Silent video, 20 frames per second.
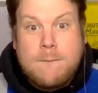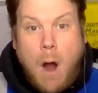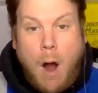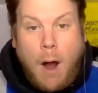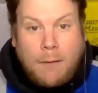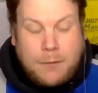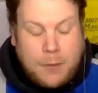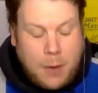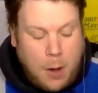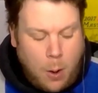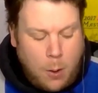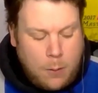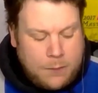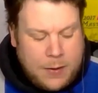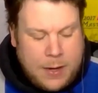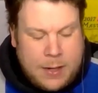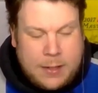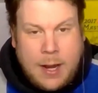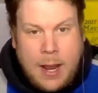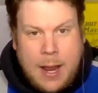off
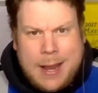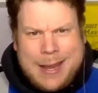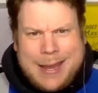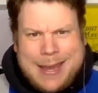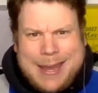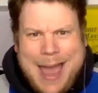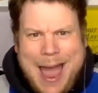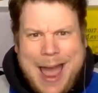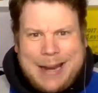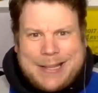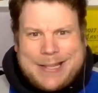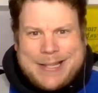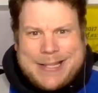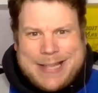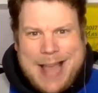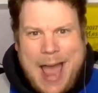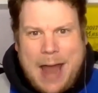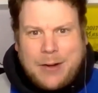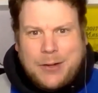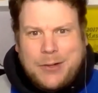COVID. He had a
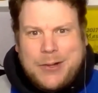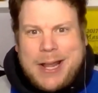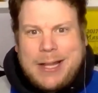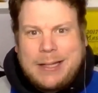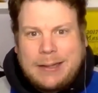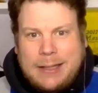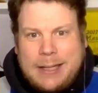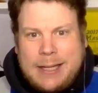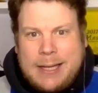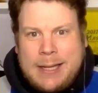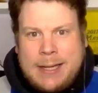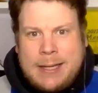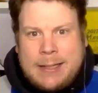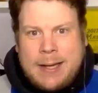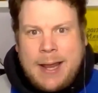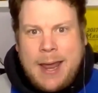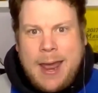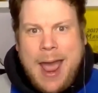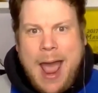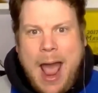Saturday
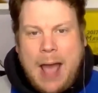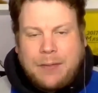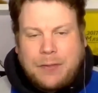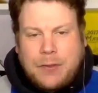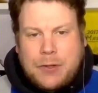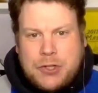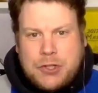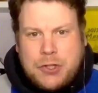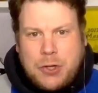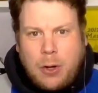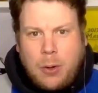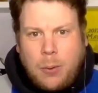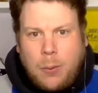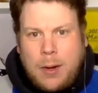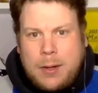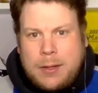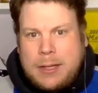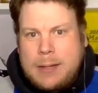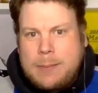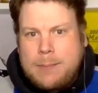lead at the
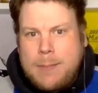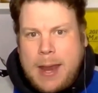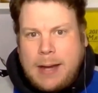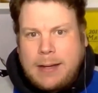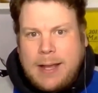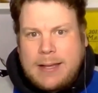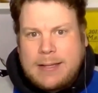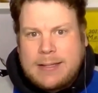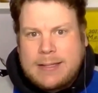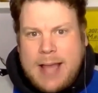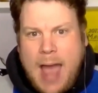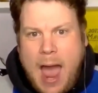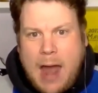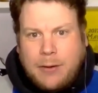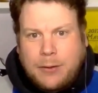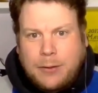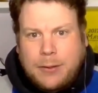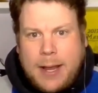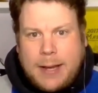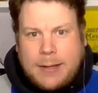Sherwood. He made a
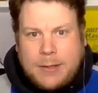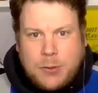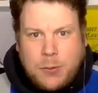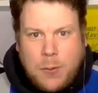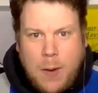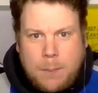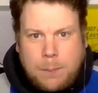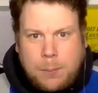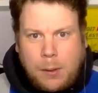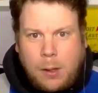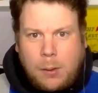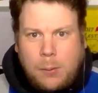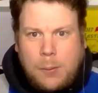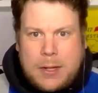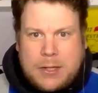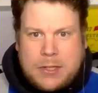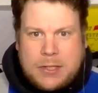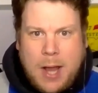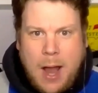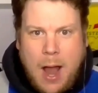Saturday triple,
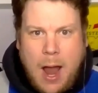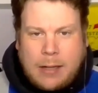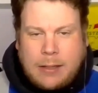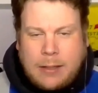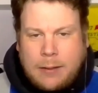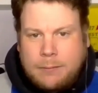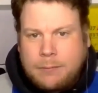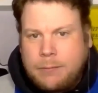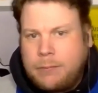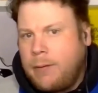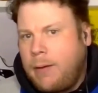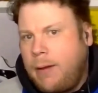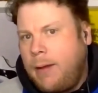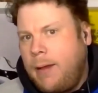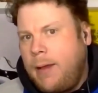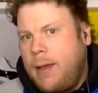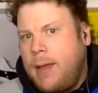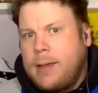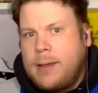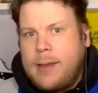which kind of
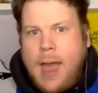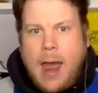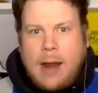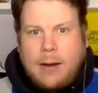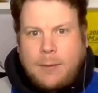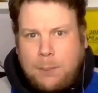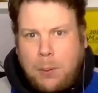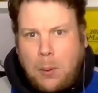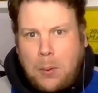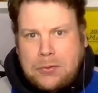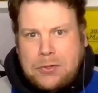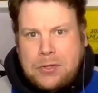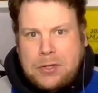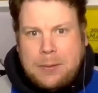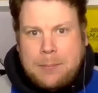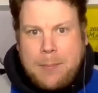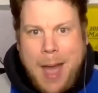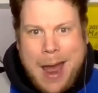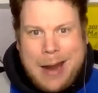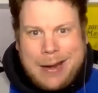catapulted
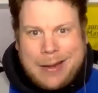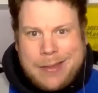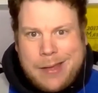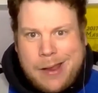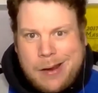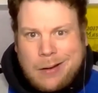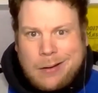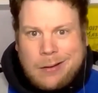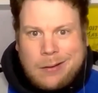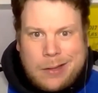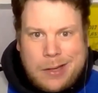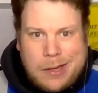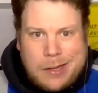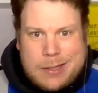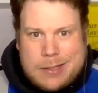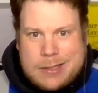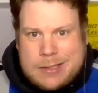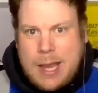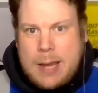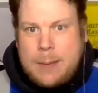him out of there. You
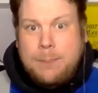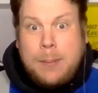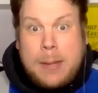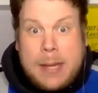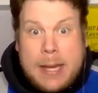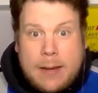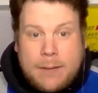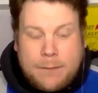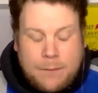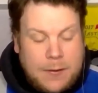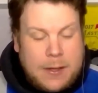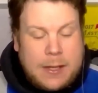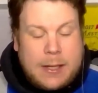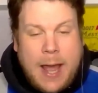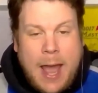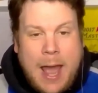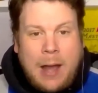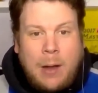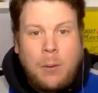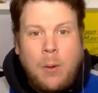could say peak
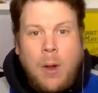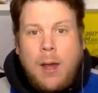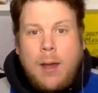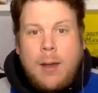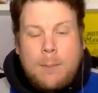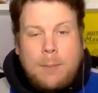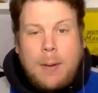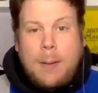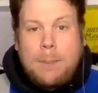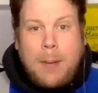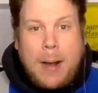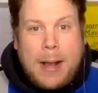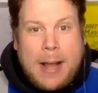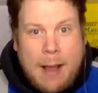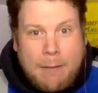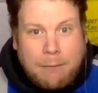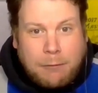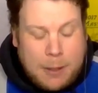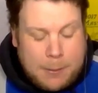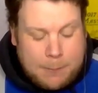Finau, but by
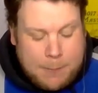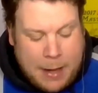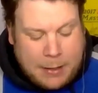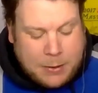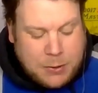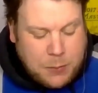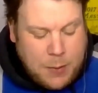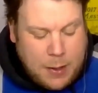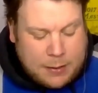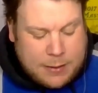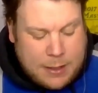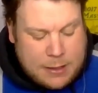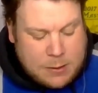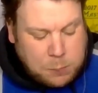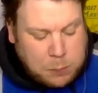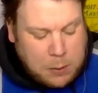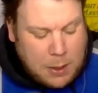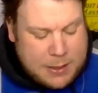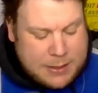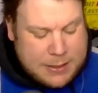every metric, this
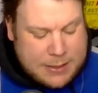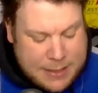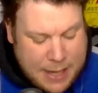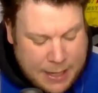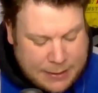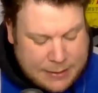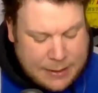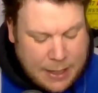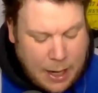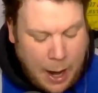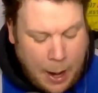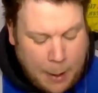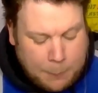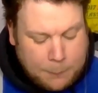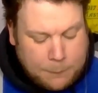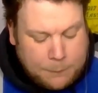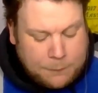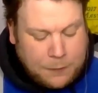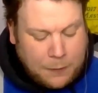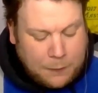place sets
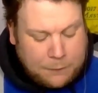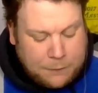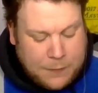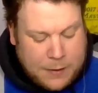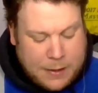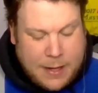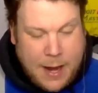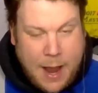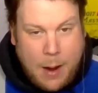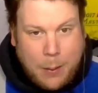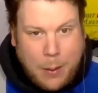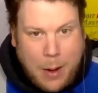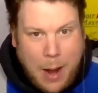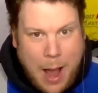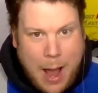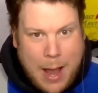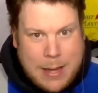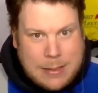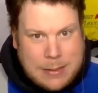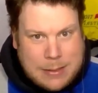up for Finau,
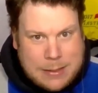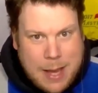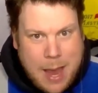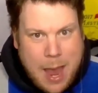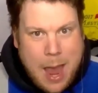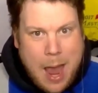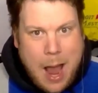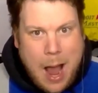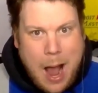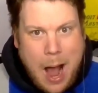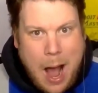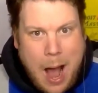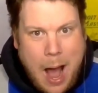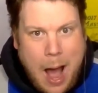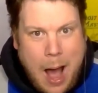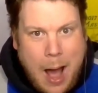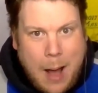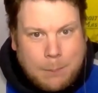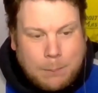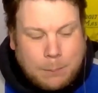guys.
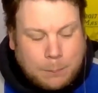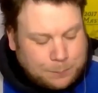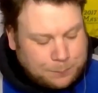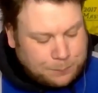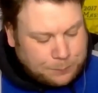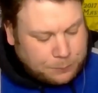Um,